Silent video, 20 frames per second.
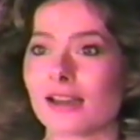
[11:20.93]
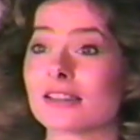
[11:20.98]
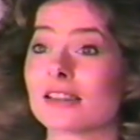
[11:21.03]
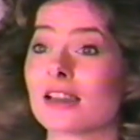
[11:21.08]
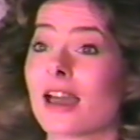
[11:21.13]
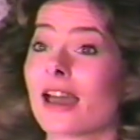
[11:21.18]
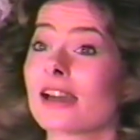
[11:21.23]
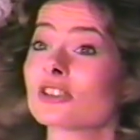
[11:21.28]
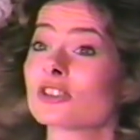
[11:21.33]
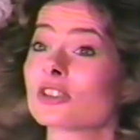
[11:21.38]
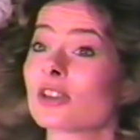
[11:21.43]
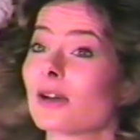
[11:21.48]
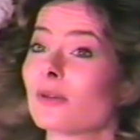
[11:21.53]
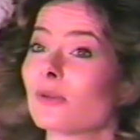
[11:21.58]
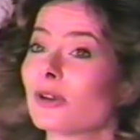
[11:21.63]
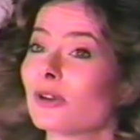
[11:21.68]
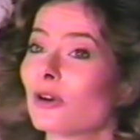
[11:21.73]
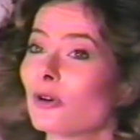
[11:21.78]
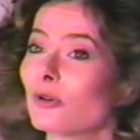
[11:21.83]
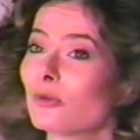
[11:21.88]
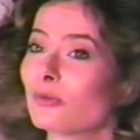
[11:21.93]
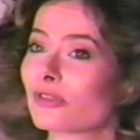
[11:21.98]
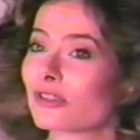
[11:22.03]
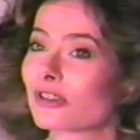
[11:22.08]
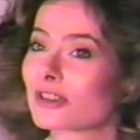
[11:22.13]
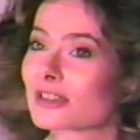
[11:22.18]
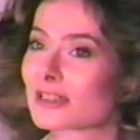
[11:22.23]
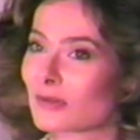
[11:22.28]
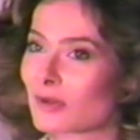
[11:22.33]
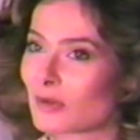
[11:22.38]
I Actually, I went
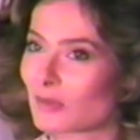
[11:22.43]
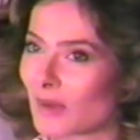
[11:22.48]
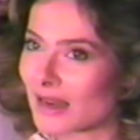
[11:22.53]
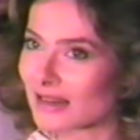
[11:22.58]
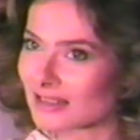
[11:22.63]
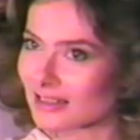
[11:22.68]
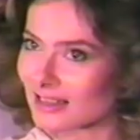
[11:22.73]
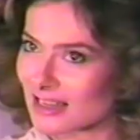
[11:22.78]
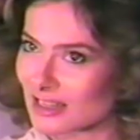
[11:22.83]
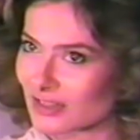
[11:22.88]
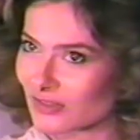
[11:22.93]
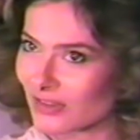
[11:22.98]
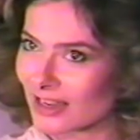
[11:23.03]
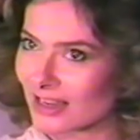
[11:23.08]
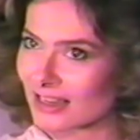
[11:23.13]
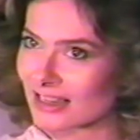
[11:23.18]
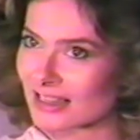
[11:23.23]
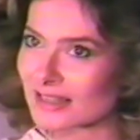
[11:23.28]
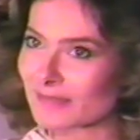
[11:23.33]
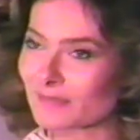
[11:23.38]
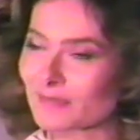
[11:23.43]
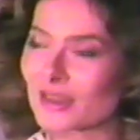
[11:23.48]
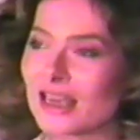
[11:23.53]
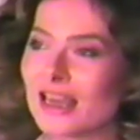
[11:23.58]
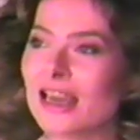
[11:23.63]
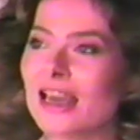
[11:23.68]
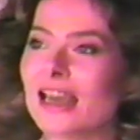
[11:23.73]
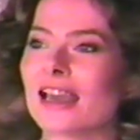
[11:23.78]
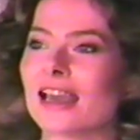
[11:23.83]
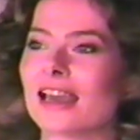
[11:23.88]
home first. I went back to Las Vegas.
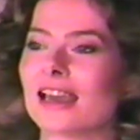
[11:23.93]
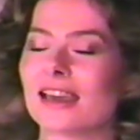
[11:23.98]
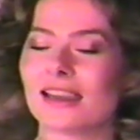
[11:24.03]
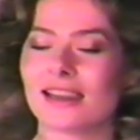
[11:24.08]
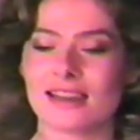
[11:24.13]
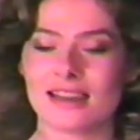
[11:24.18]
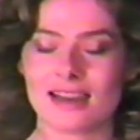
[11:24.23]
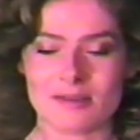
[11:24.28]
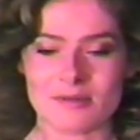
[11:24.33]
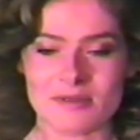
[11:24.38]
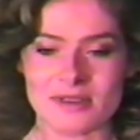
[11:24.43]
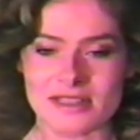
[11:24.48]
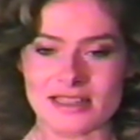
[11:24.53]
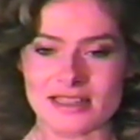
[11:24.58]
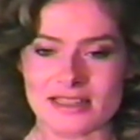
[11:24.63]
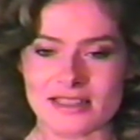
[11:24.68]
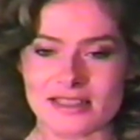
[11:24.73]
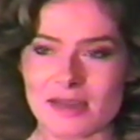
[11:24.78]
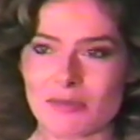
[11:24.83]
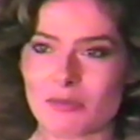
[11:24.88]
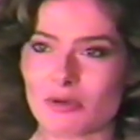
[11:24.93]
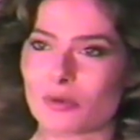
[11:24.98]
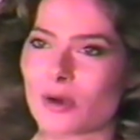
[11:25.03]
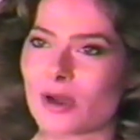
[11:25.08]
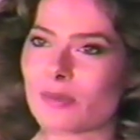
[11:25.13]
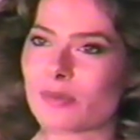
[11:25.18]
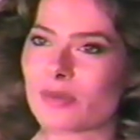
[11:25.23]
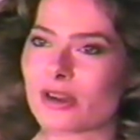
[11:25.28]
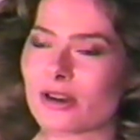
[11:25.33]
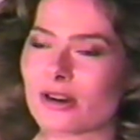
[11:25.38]
And I was in
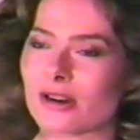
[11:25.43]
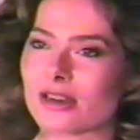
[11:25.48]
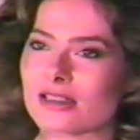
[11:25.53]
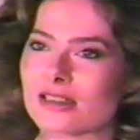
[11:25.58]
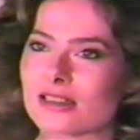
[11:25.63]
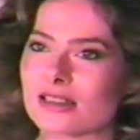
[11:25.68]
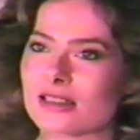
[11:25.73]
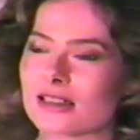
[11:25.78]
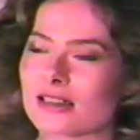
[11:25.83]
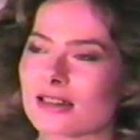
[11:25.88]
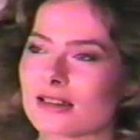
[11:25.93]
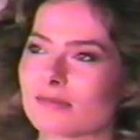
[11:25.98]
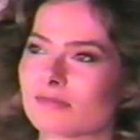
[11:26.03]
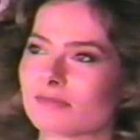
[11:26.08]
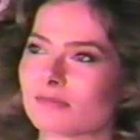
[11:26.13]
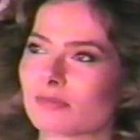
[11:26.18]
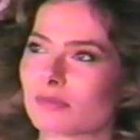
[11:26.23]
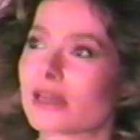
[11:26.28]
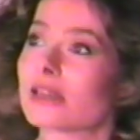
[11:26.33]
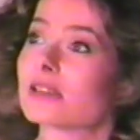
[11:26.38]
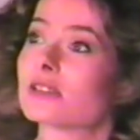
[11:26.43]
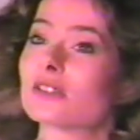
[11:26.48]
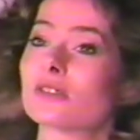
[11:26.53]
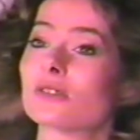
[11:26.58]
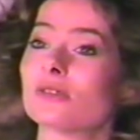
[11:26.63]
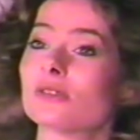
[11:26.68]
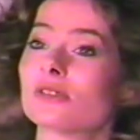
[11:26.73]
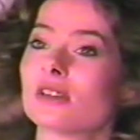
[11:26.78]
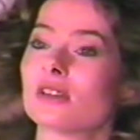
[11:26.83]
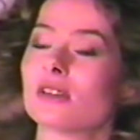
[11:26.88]
summer rep there. I did um,
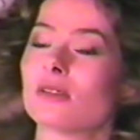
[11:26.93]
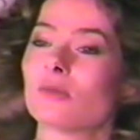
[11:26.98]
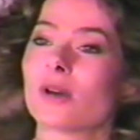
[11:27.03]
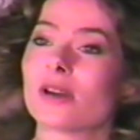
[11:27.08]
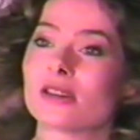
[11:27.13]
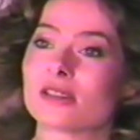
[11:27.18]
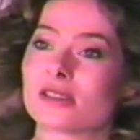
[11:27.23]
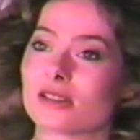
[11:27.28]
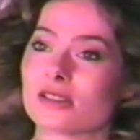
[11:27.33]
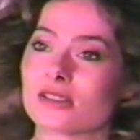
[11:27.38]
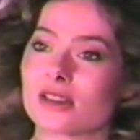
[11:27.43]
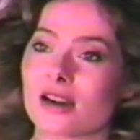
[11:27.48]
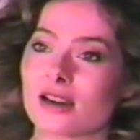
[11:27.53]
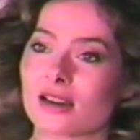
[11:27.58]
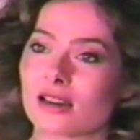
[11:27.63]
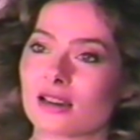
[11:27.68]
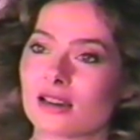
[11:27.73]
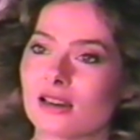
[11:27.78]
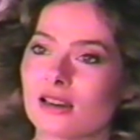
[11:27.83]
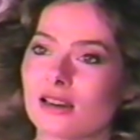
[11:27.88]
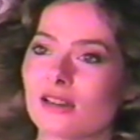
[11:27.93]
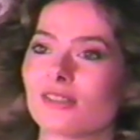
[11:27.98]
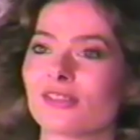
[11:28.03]
played Susie in Wait Until Dark.